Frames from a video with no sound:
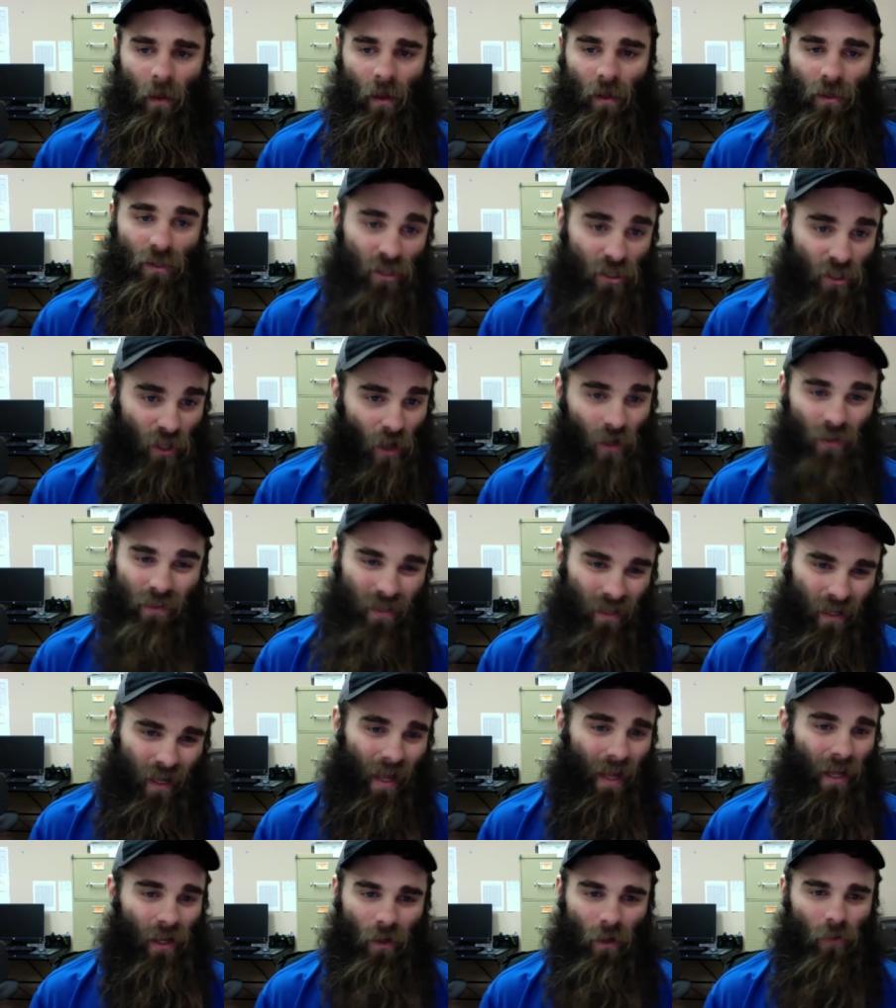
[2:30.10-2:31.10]
start
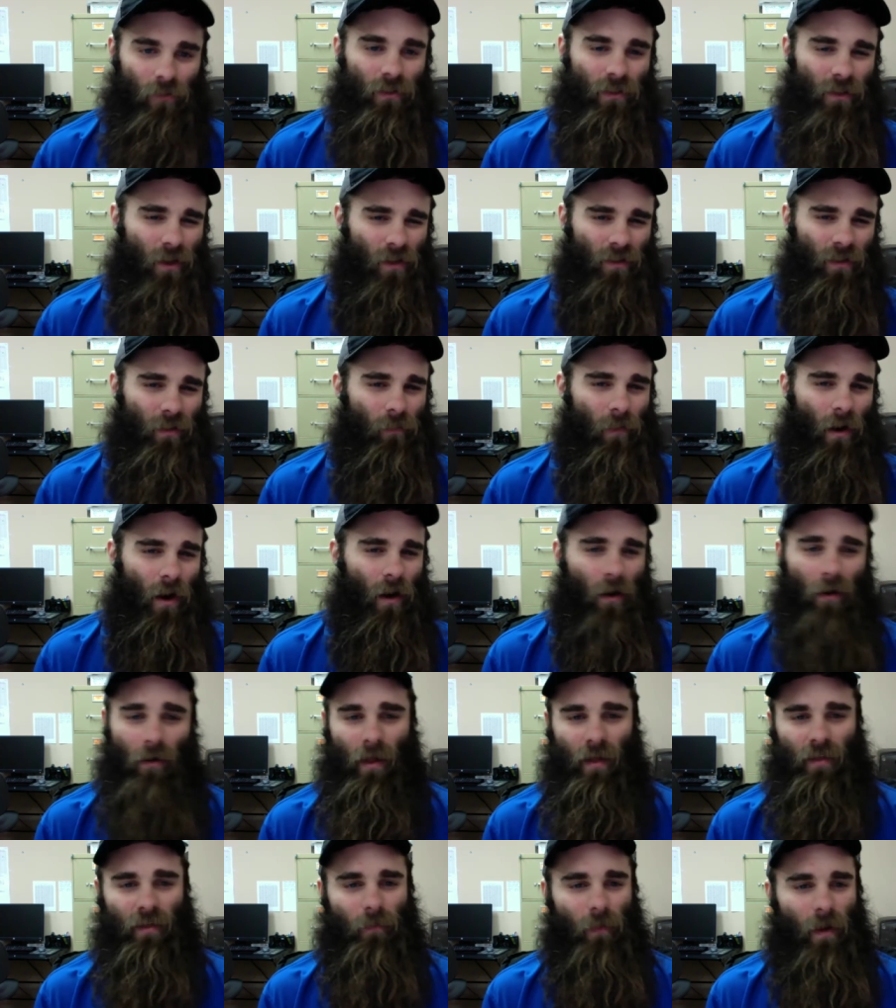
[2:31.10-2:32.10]
today. Don't start
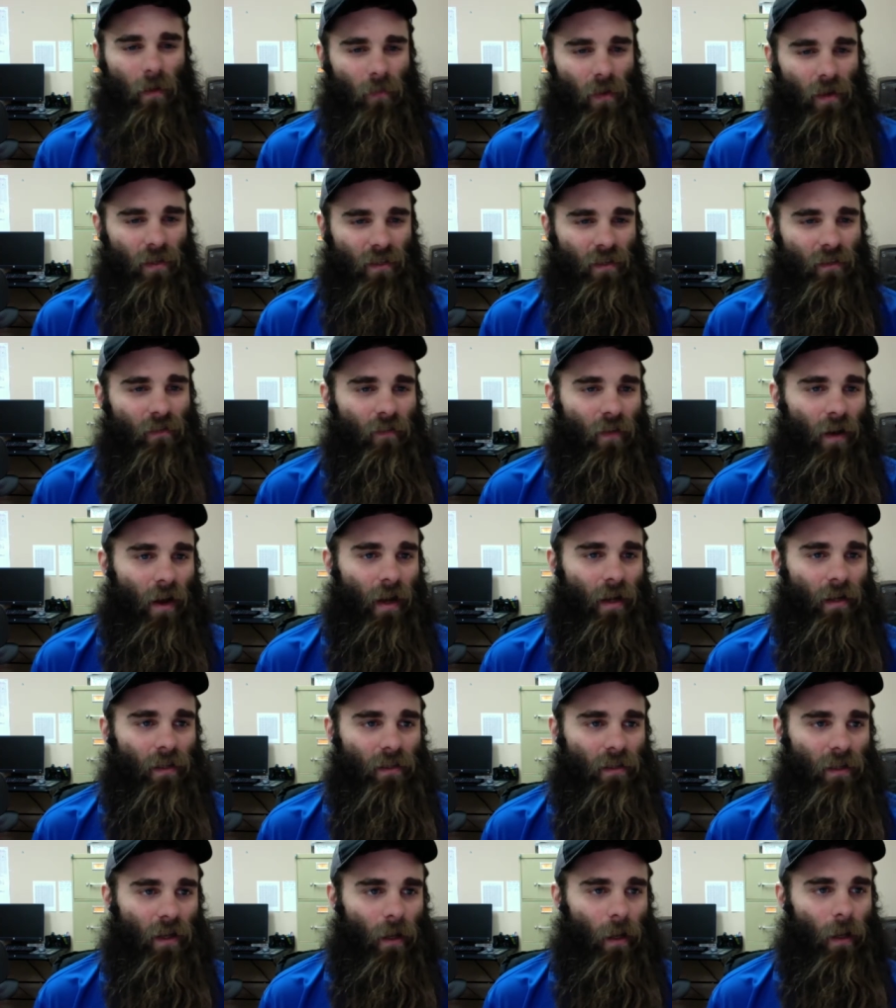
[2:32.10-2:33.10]
tomorrow. That's my best
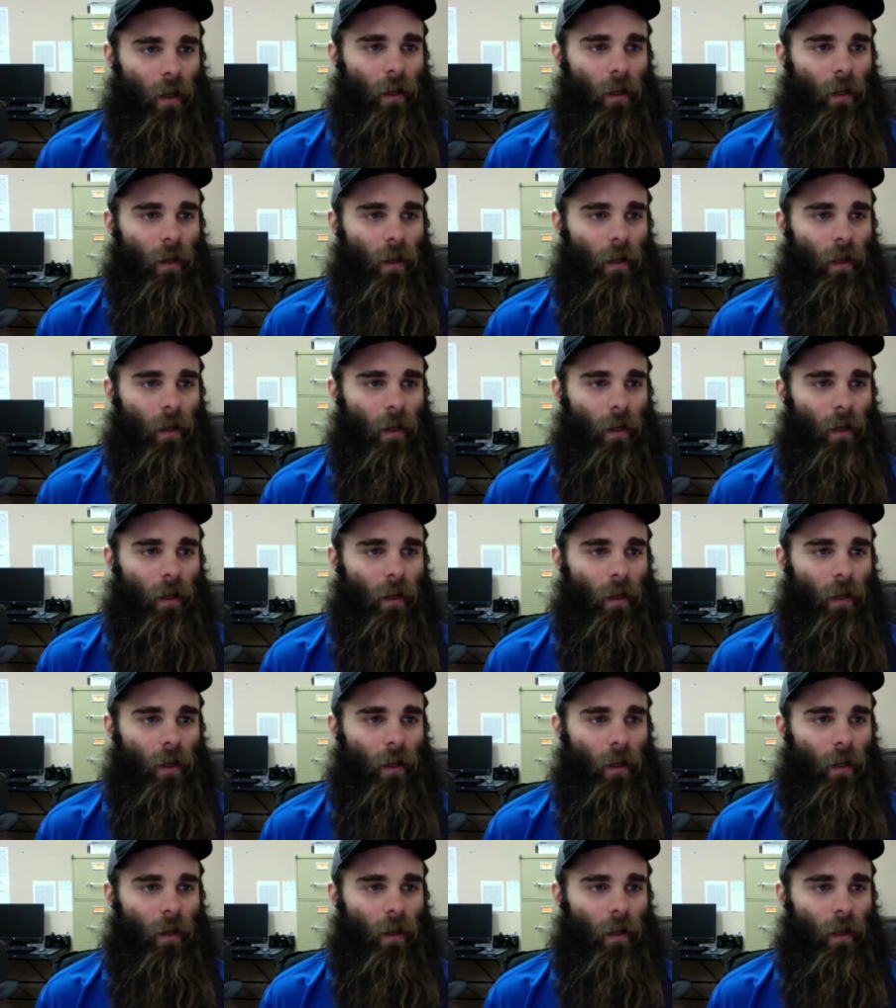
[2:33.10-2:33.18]
advice.